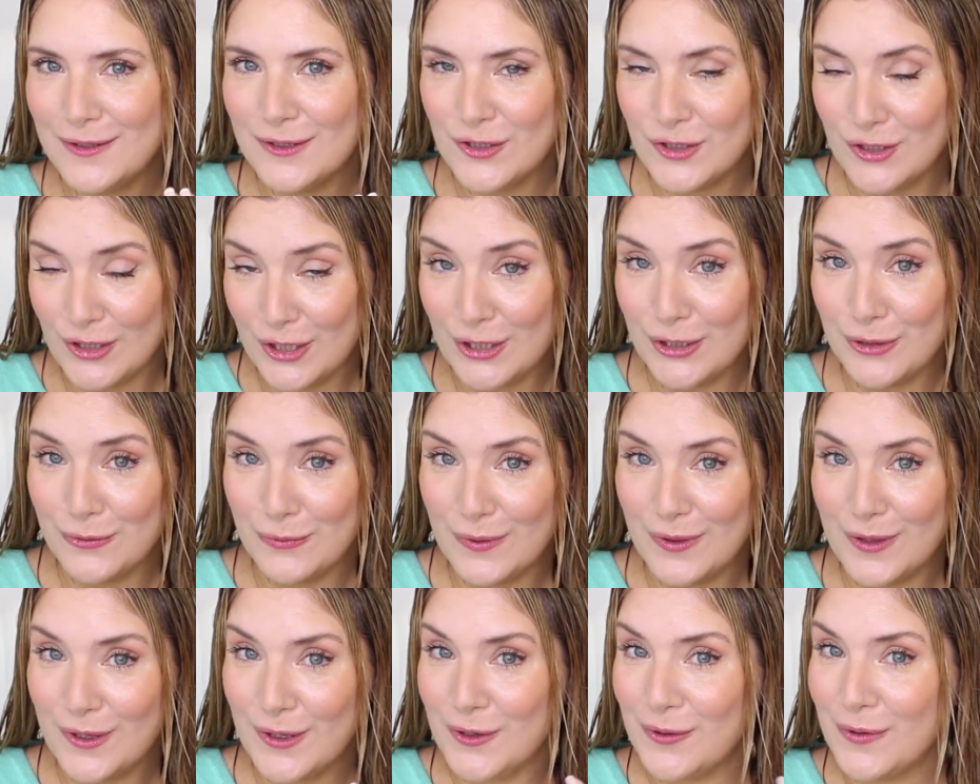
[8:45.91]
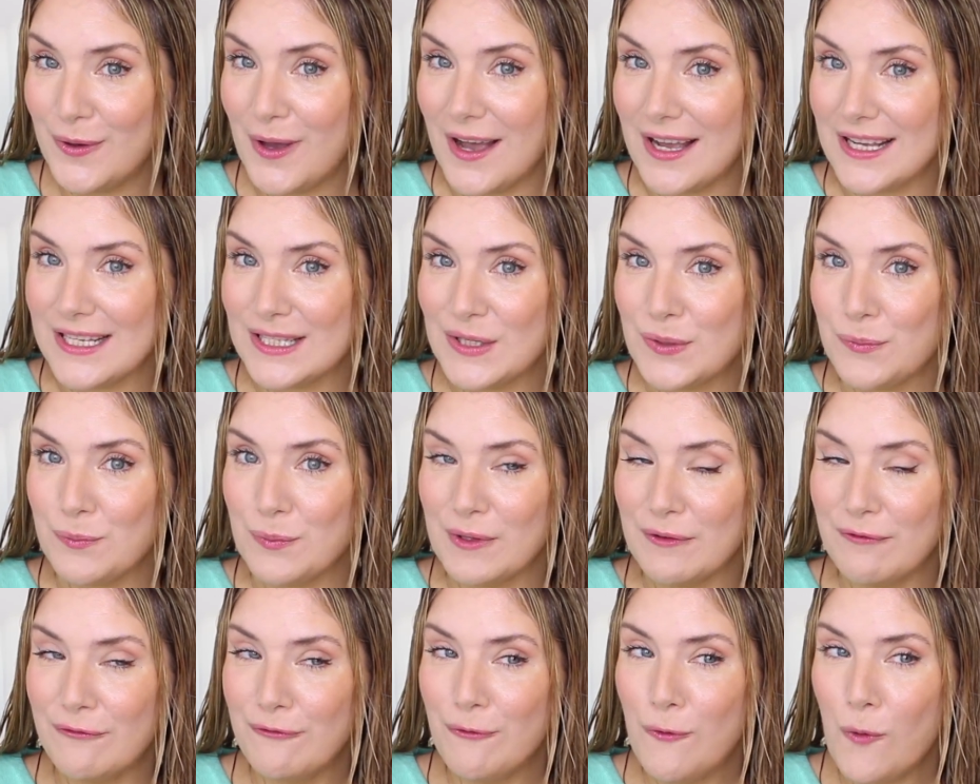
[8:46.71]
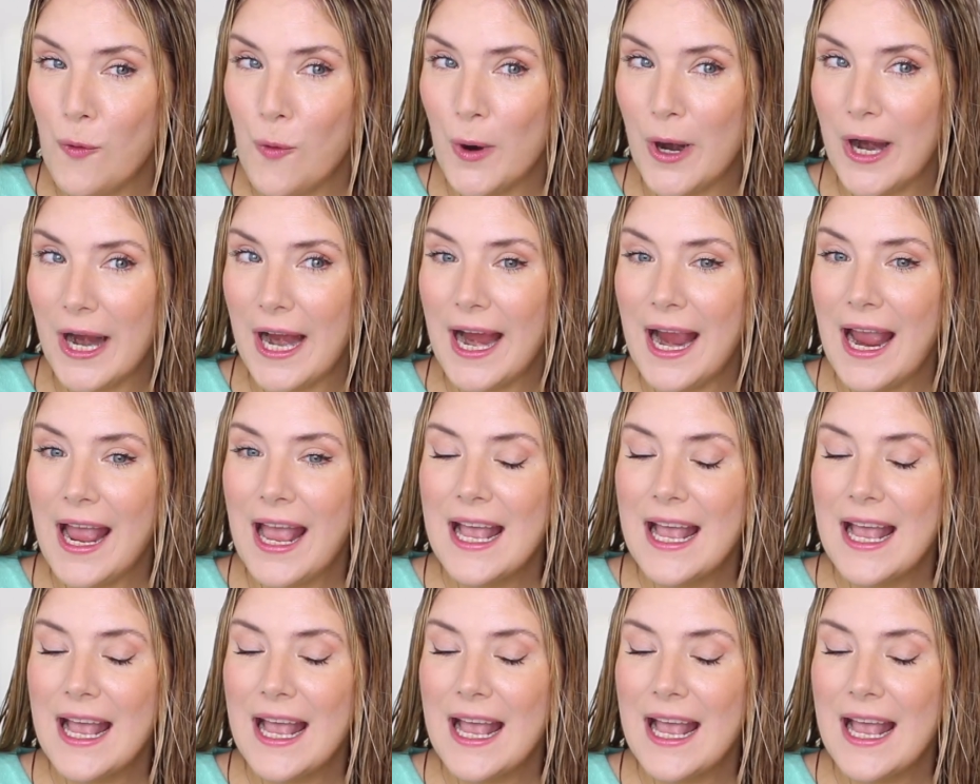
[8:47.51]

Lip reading: shared with you guys before.